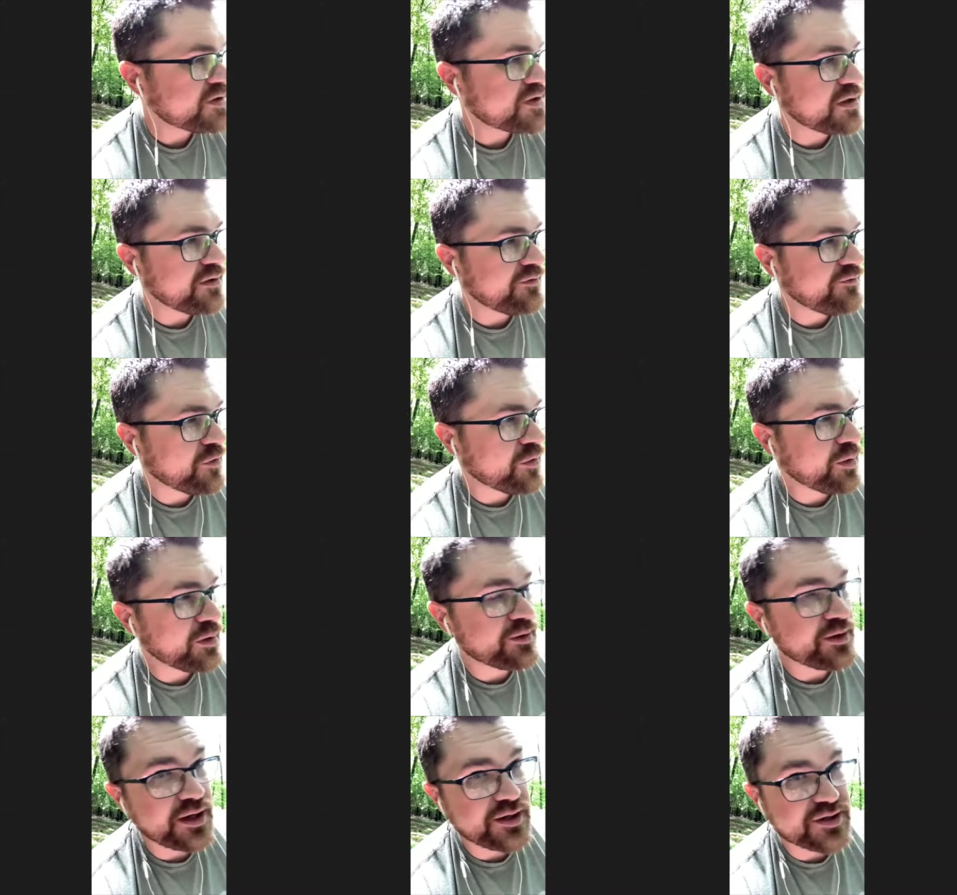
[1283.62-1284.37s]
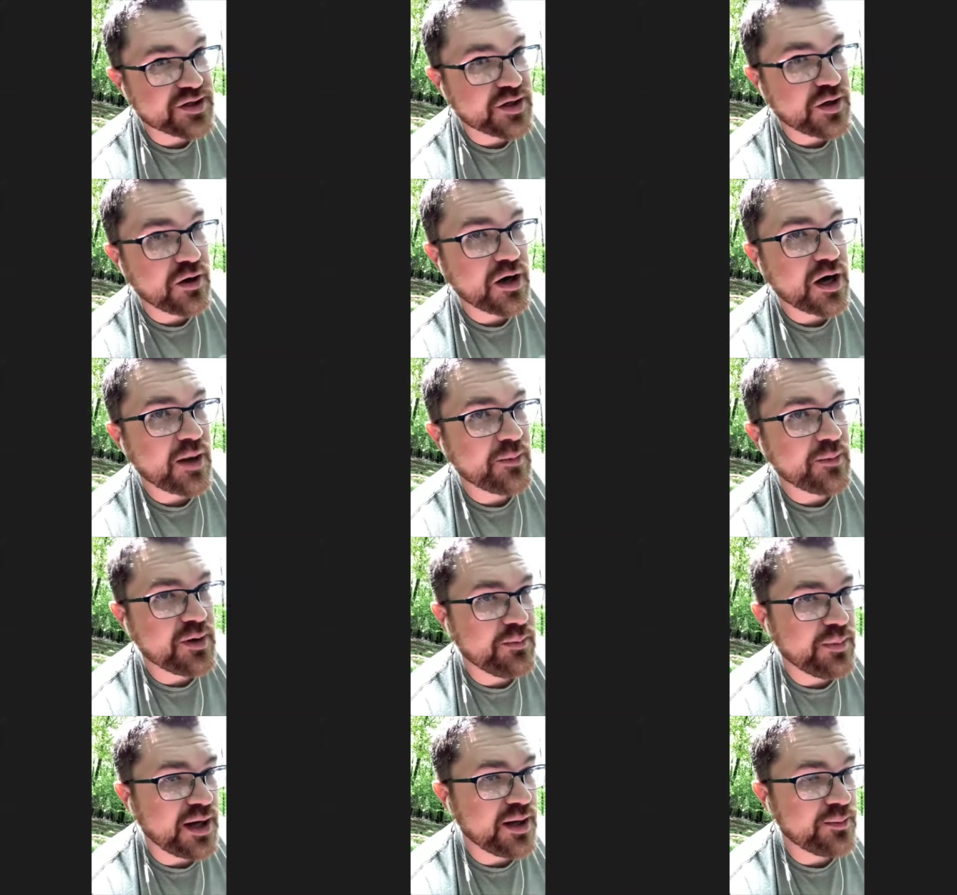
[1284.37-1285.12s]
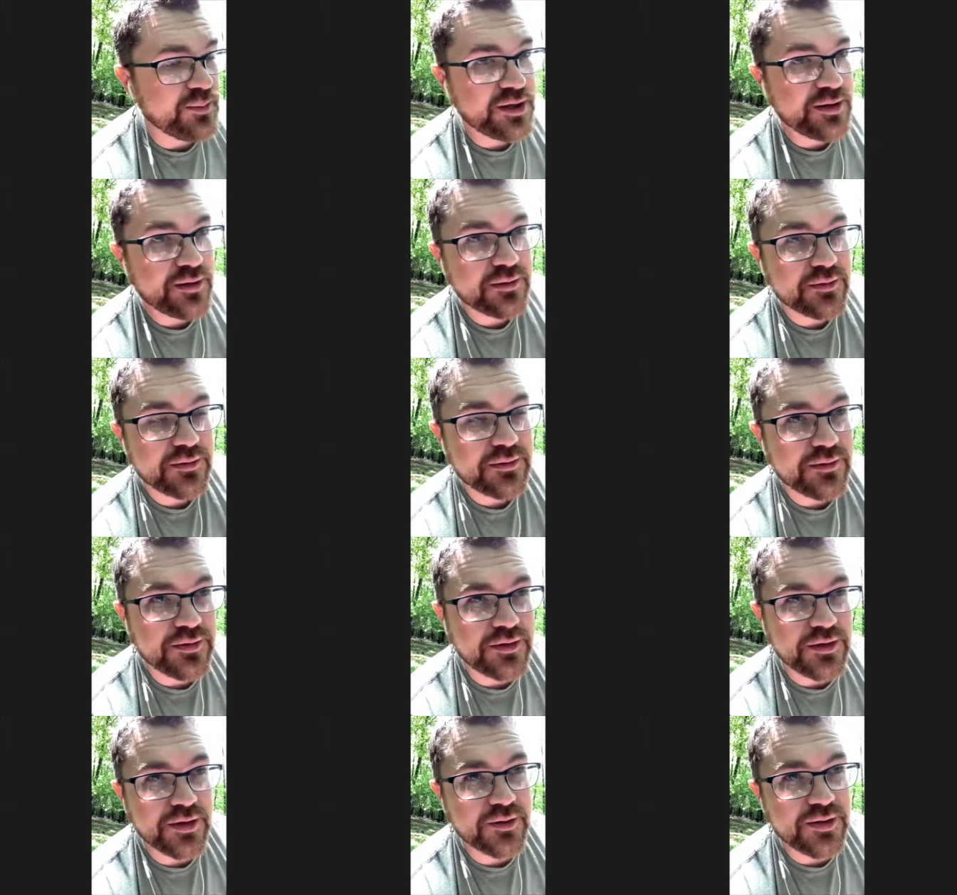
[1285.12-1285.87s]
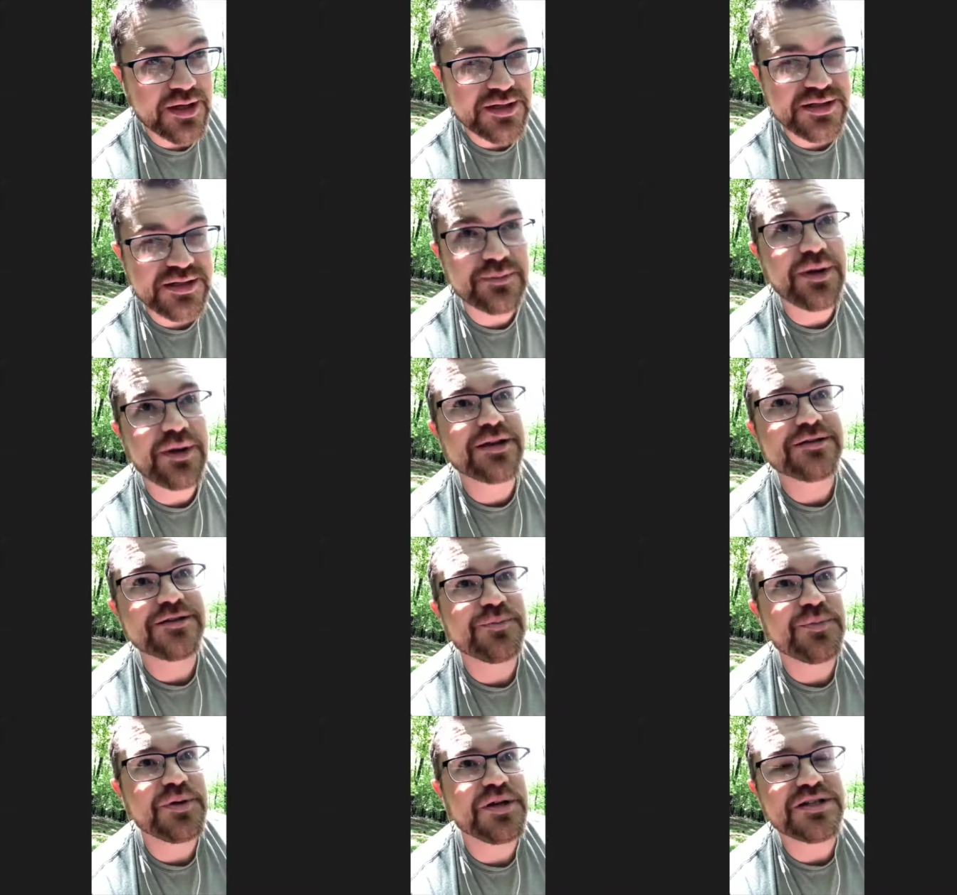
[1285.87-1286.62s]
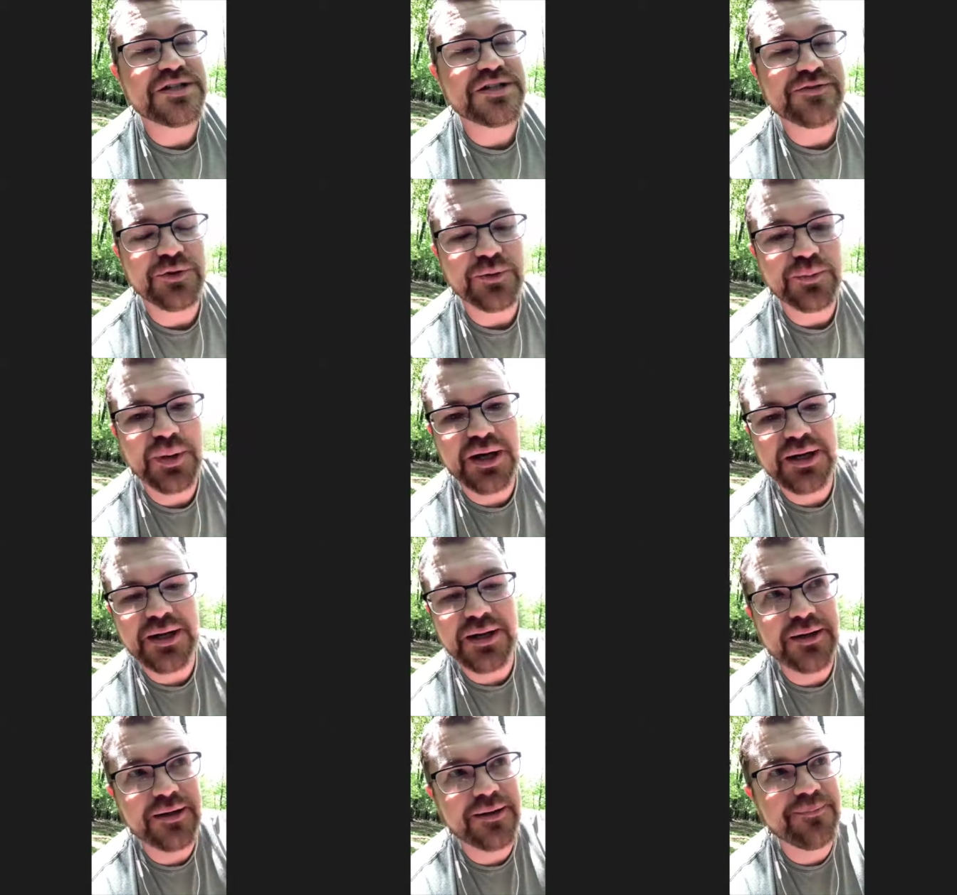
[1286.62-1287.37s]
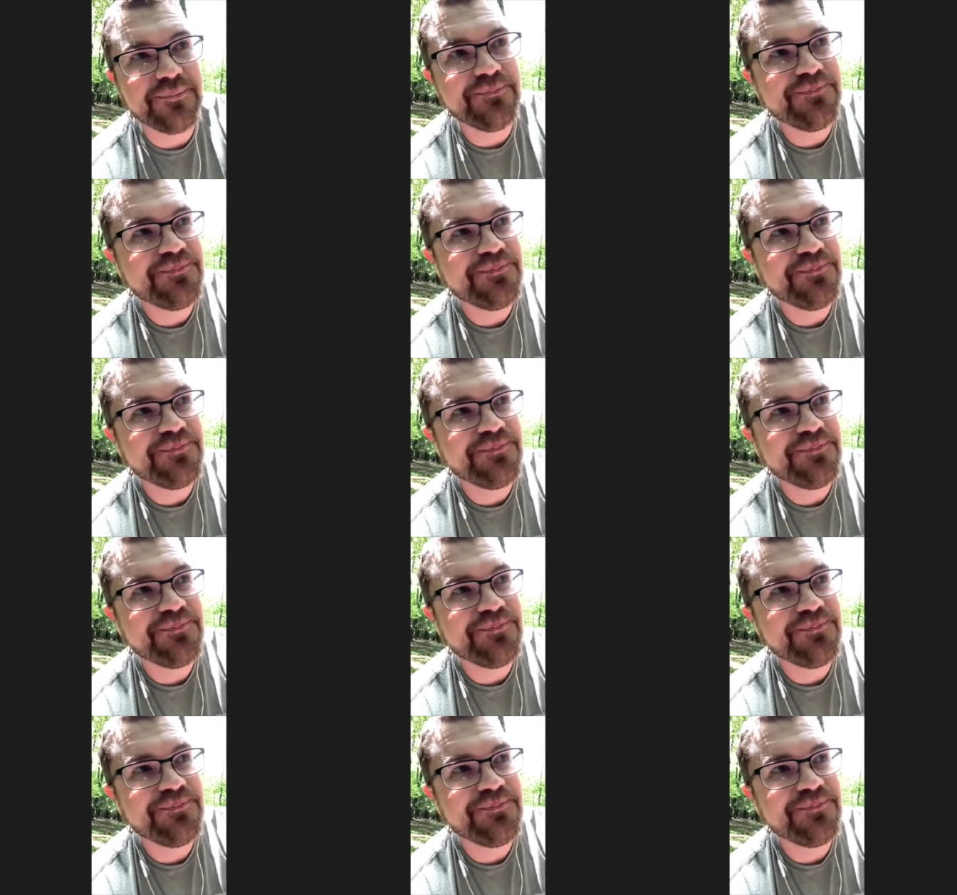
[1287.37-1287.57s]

a four wheeler. Now this car coming by me, you know, doesn't make it so peaceful. But um,